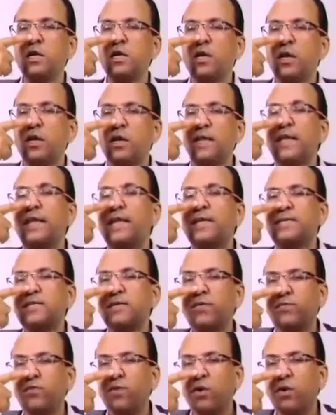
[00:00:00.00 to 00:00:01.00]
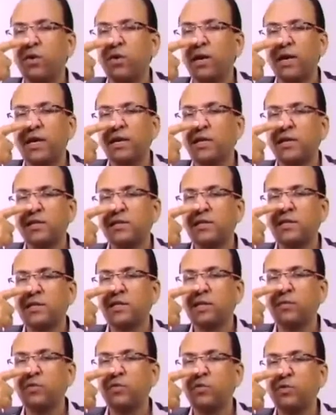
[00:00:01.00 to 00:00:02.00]
telencephalon. It doesn't
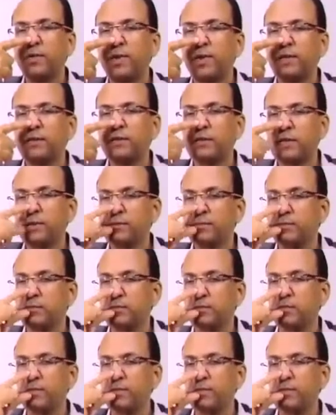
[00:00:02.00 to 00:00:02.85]
come to brainstem.